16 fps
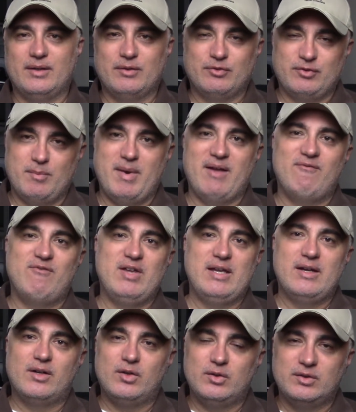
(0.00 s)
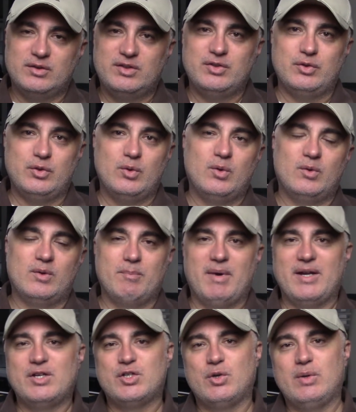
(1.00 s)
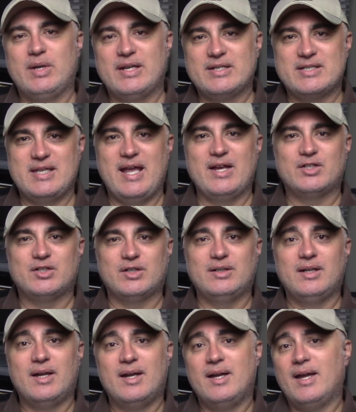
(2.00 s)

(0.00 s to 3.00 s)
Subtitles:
from my vehicle to my shooting station,